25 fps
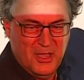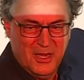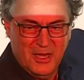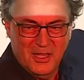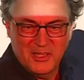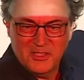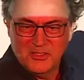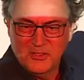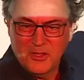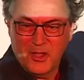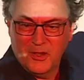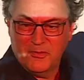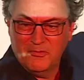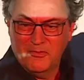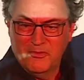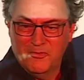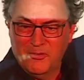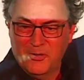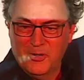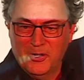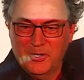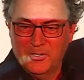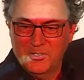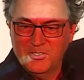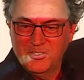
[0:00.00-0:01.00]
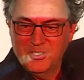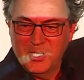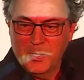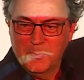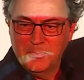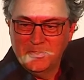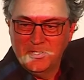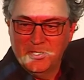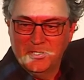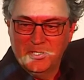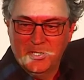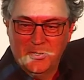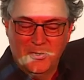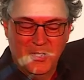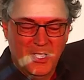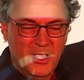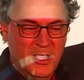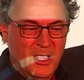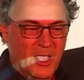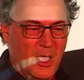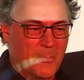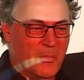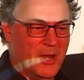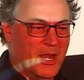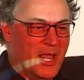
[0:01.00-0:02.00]
It's not a very good substitute.
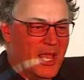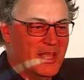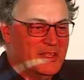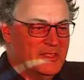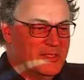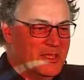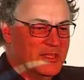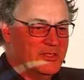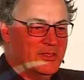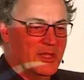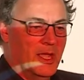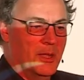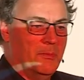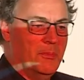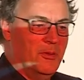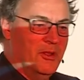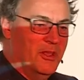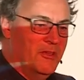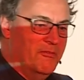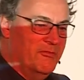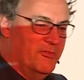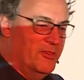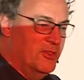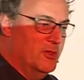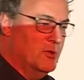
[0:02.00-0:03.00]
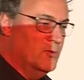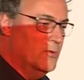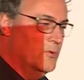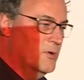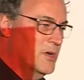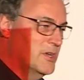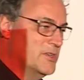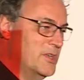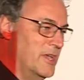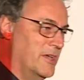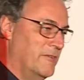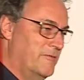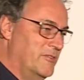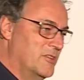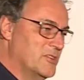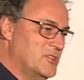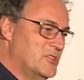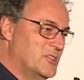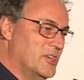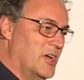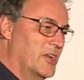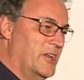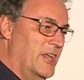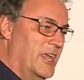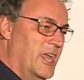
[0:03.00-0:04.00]
I mean, as an example, if you
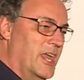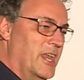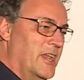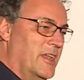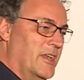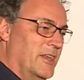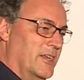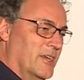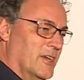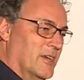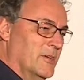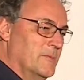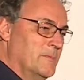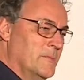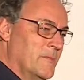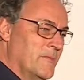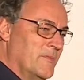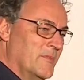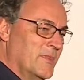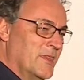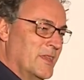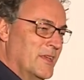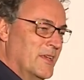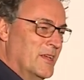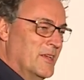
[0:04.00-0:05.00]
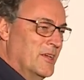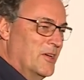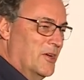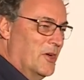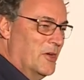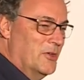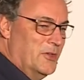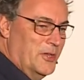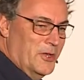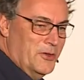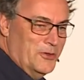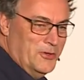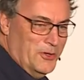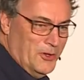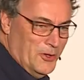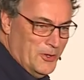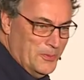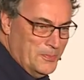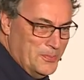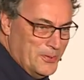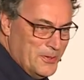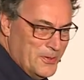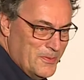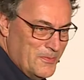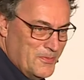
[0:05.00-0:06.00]
study India on YouTube,
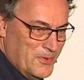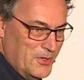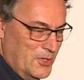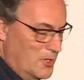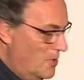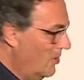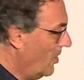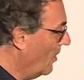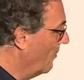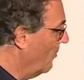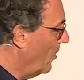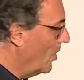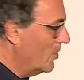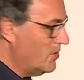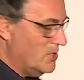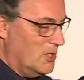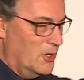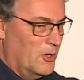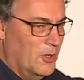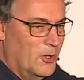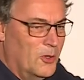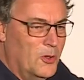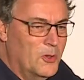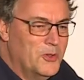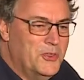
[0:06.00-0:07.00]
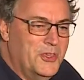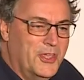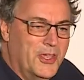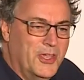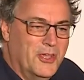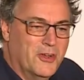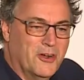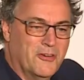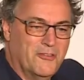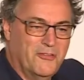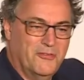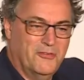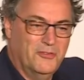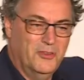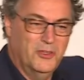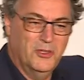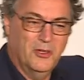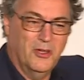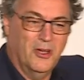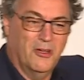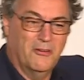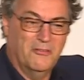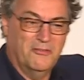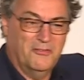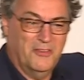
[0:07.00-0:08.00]
you can watch a whole year
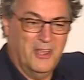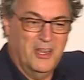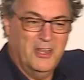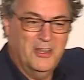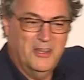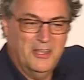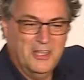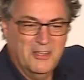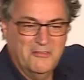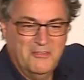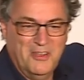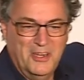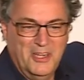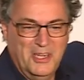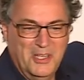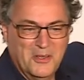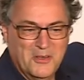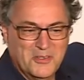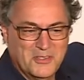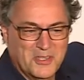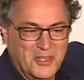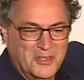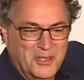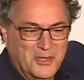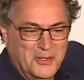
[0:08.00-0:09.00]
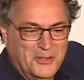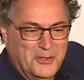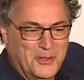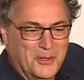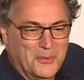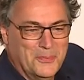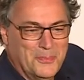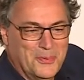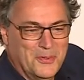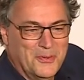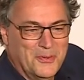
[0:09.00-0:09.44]
of India videos on YouTube.